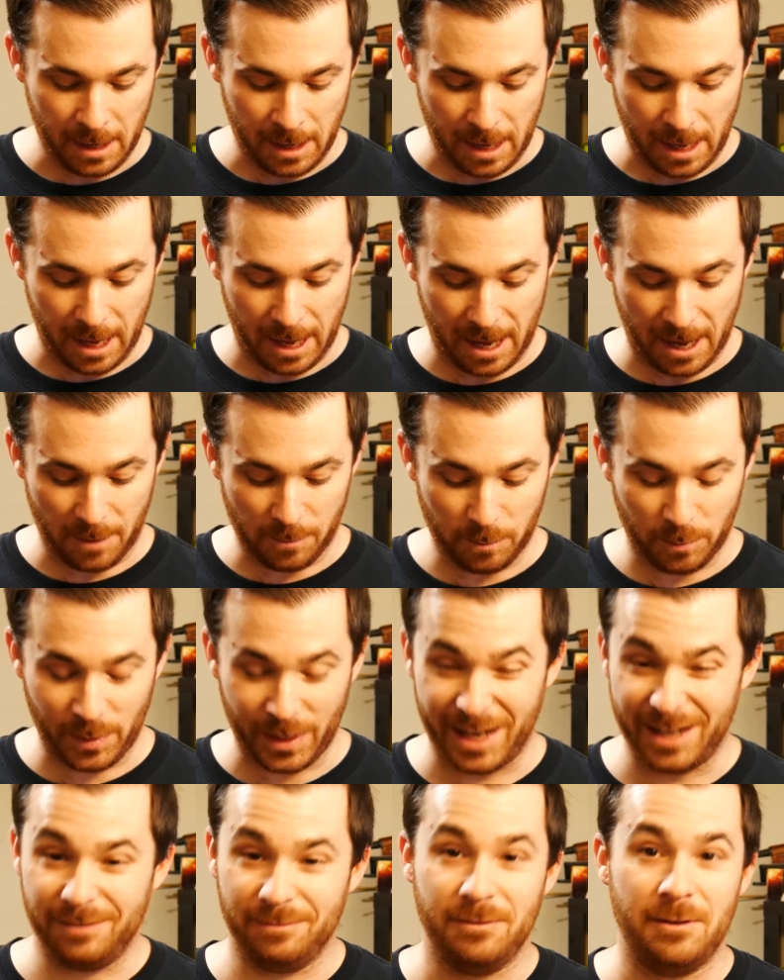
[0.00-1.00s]

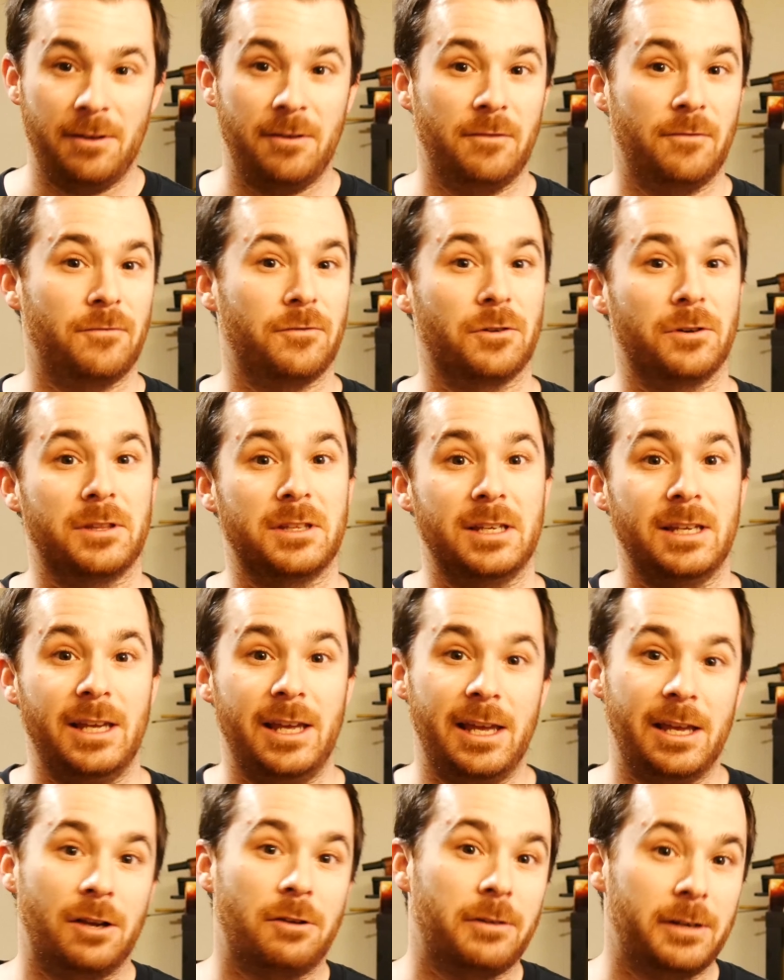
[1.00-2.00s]
but for
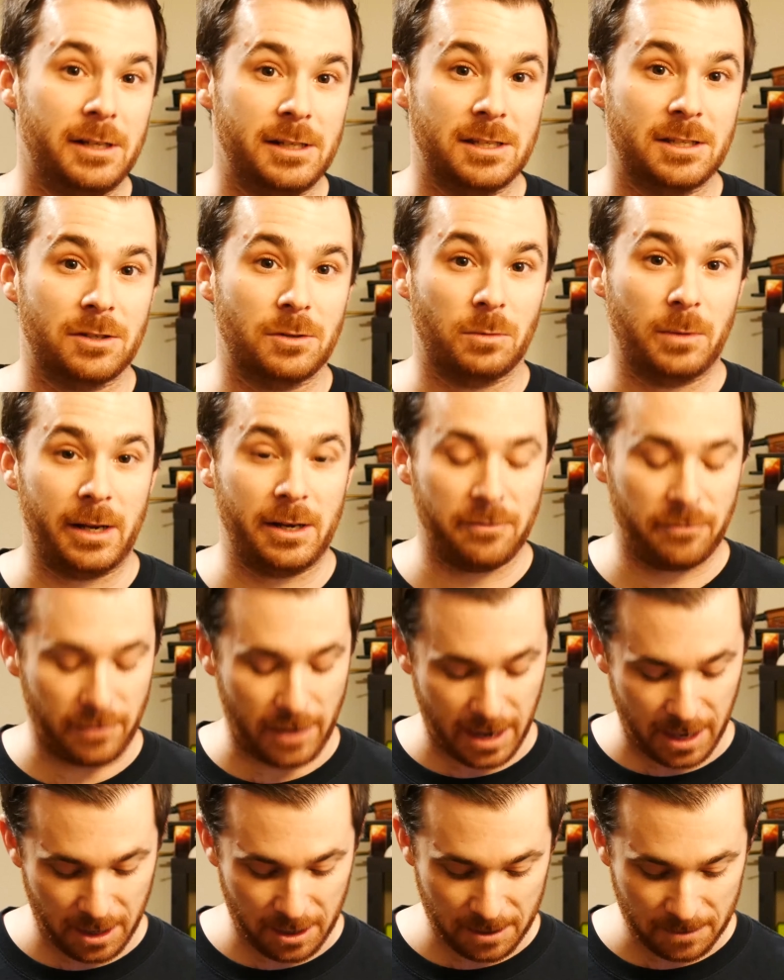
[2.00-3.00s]
the increased rate of
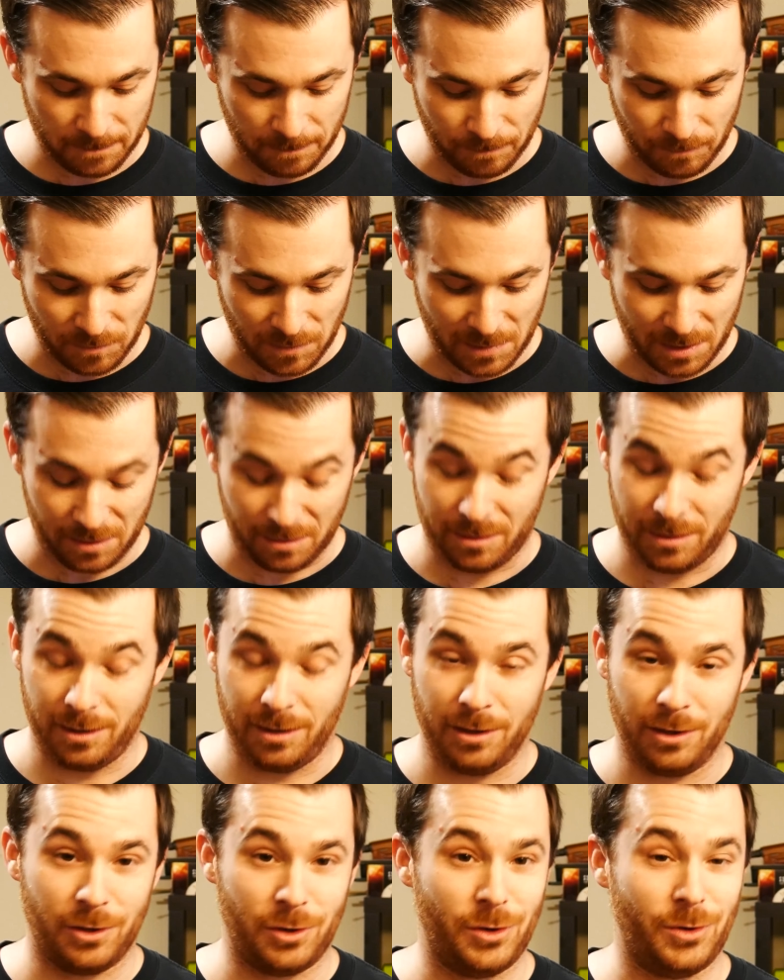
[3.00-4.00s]
fire,
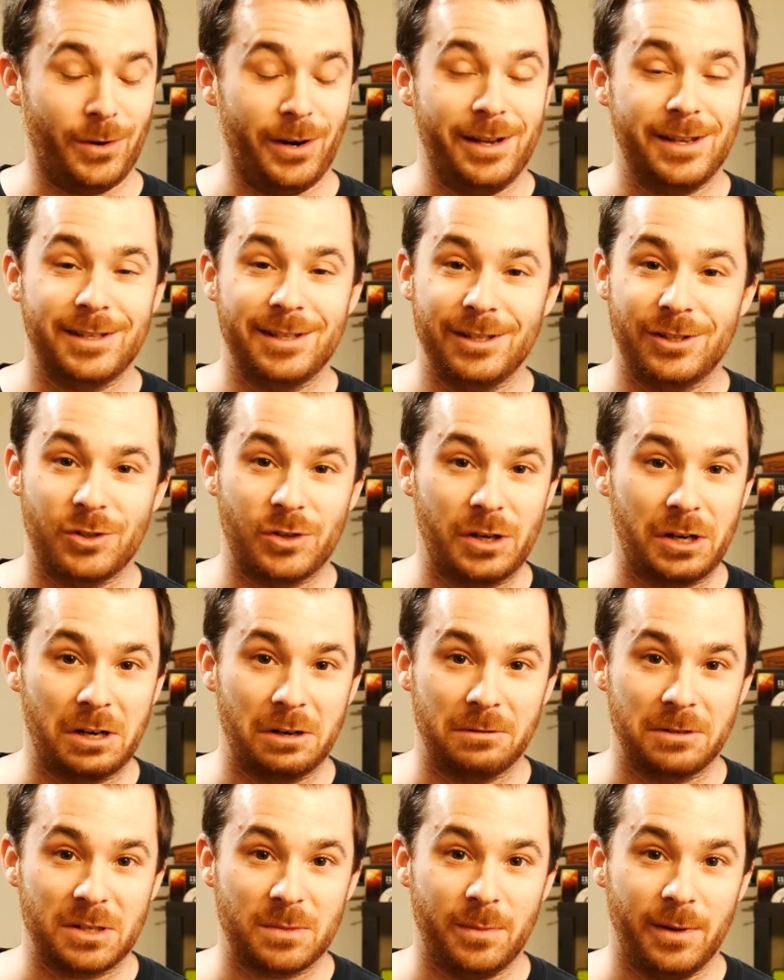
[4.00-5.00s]
the crazy
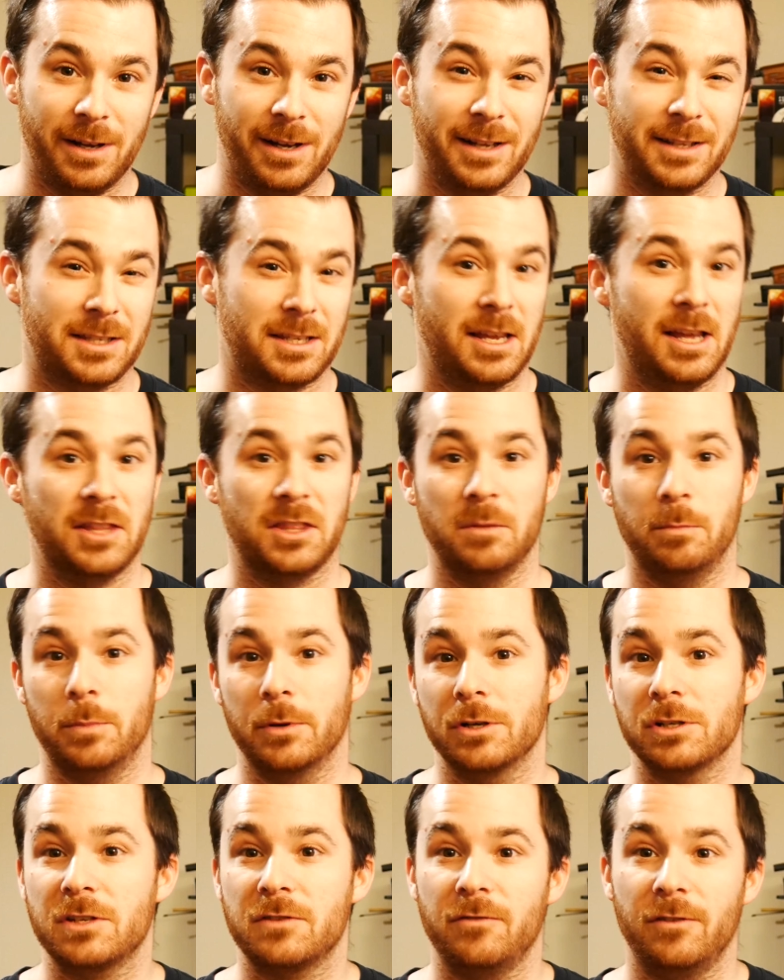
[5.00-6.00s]
trigger response, the
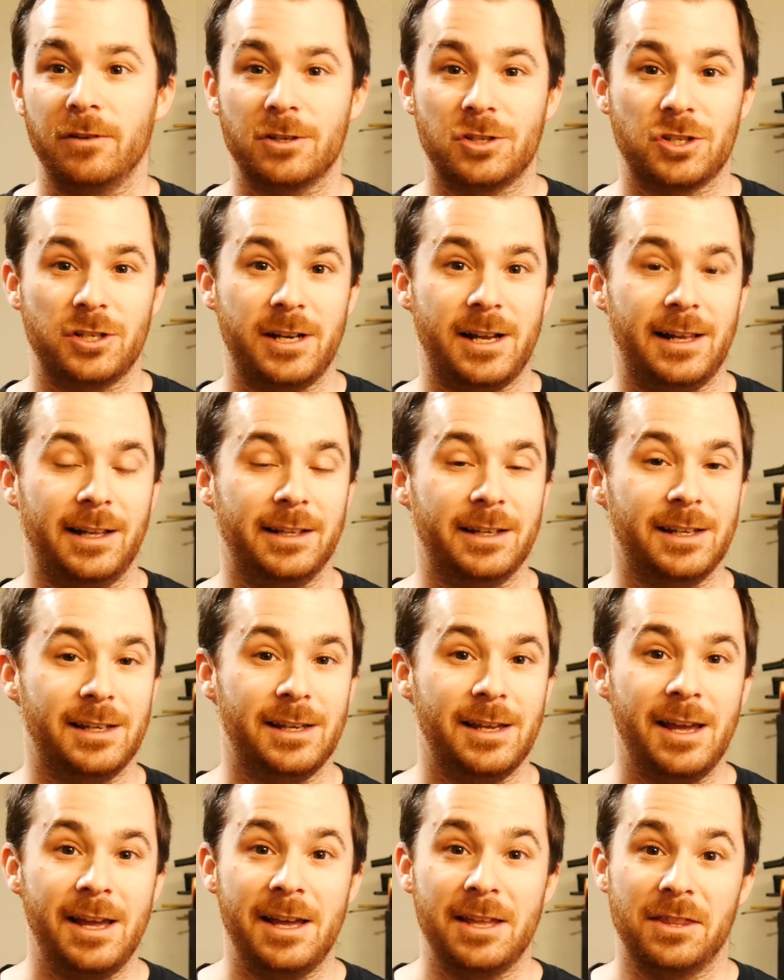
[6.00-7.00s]
burst
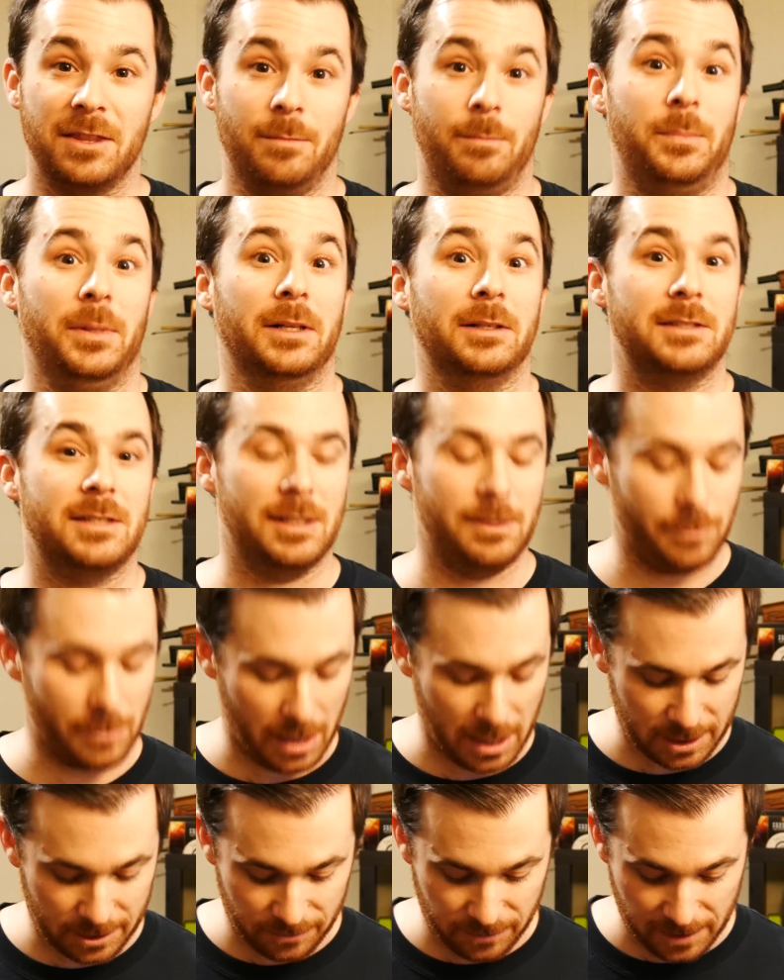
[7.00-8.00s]
functionality, the built-in
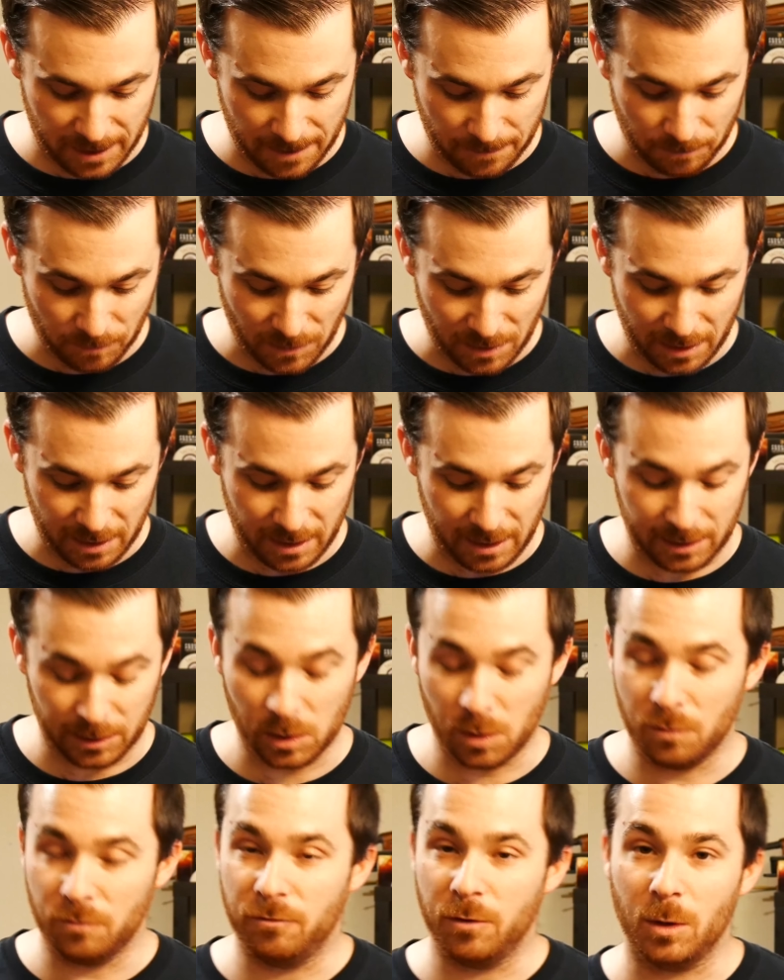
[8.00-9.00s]
MOSFET,
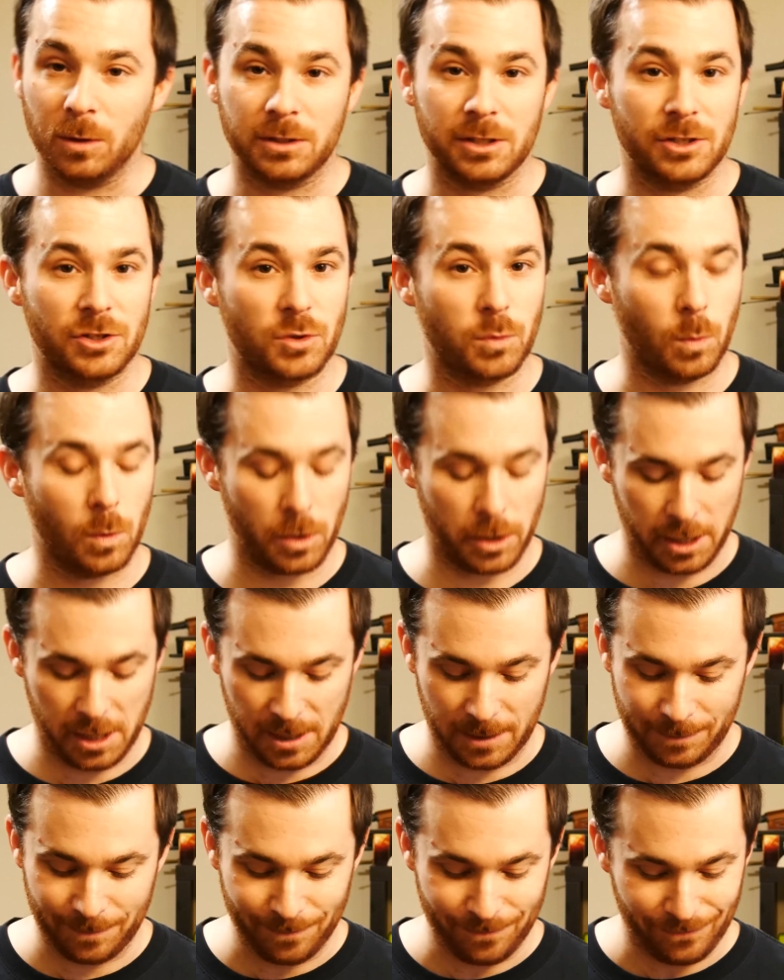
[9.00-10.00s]
low voltage
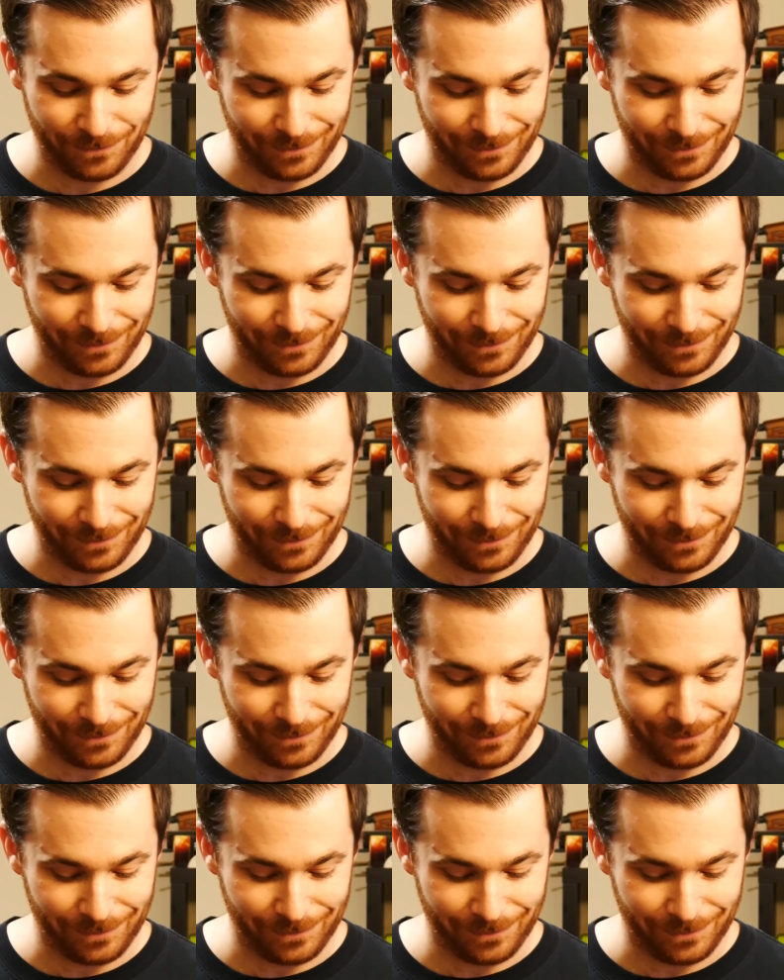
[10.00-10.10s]
warning,